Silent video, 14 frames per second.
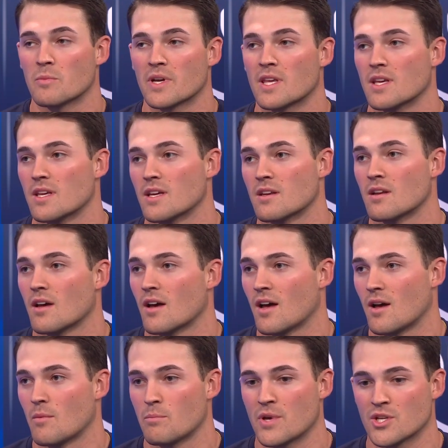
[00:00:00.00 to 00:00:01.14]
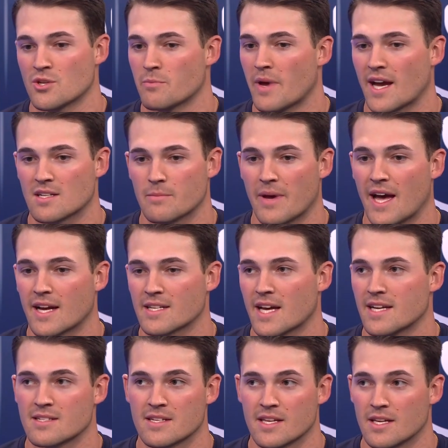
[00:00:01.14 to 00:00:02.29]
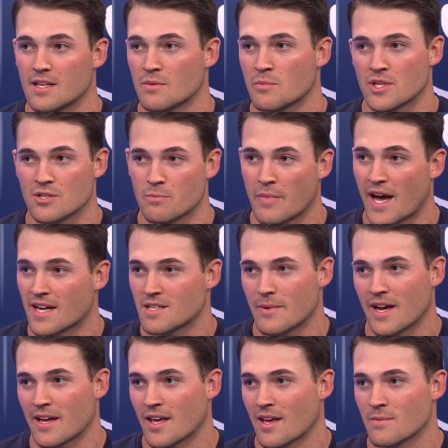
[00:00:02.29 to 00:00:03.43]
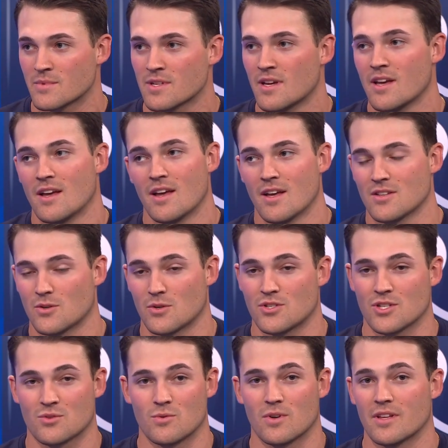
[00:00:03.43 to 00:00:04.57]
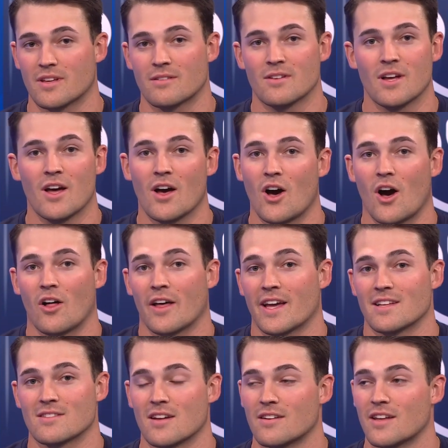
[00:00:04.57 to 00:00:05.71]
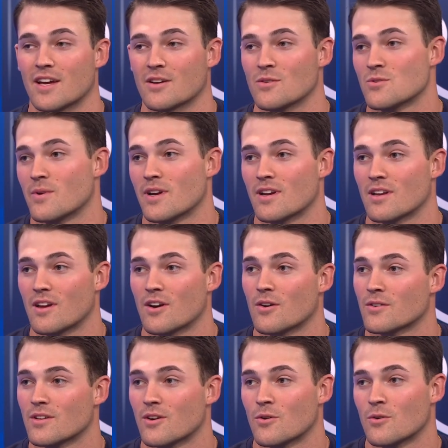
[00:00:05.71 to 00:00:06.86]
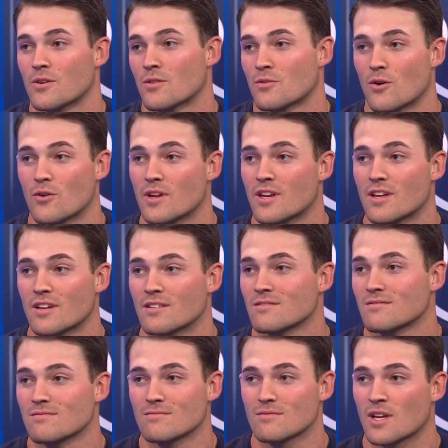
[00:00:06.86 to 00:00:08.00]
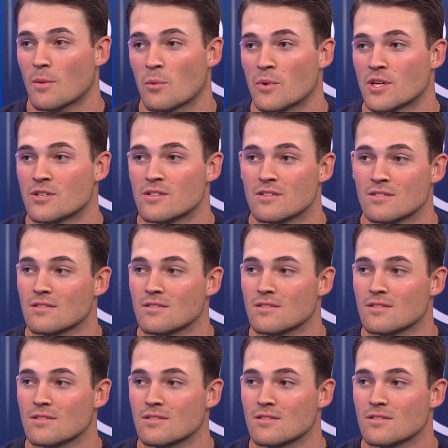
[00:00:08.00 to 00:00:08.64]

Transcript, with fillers: McKeon um, pitching back to back, Tyson Heaton pitching back to back games. So it's just really all hands on deck. Who's ready to go? You know, who can throw an inning, couple I've, pitches.